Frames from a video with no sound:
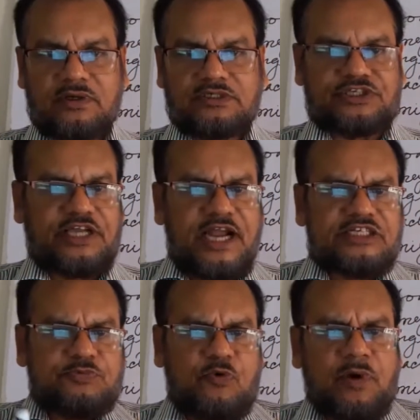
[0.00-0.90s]
She
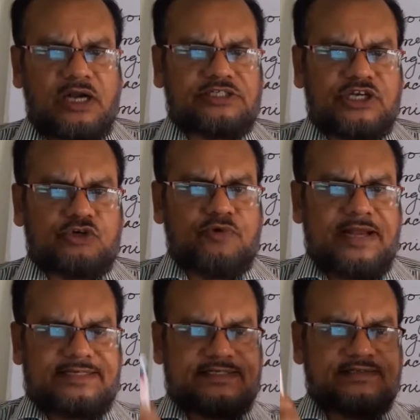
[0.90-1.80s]
hates poverty to
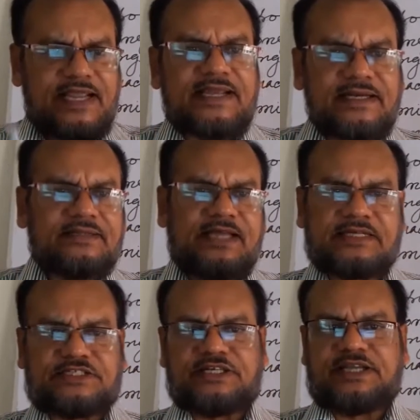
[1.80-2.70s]
an extent
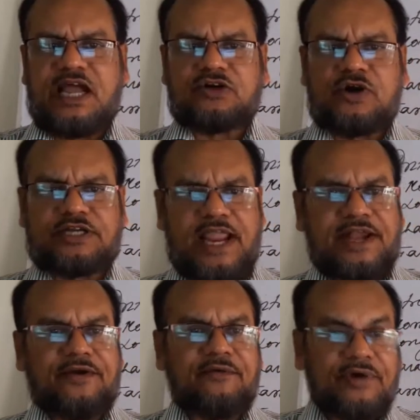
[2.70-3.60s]
that she cannot
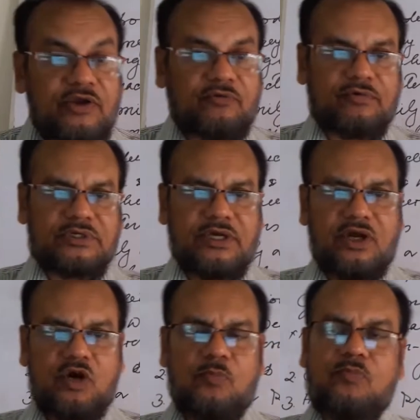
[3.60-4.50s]
endure
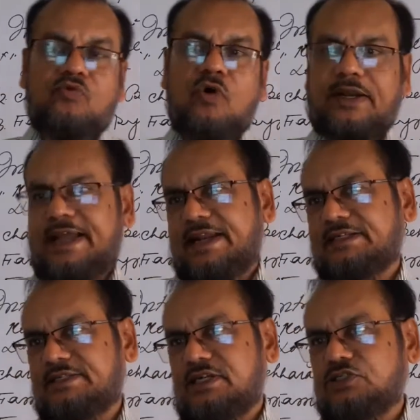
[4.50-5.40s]
poor
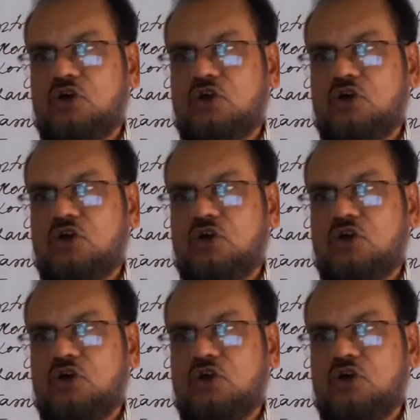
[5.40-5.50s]
characters.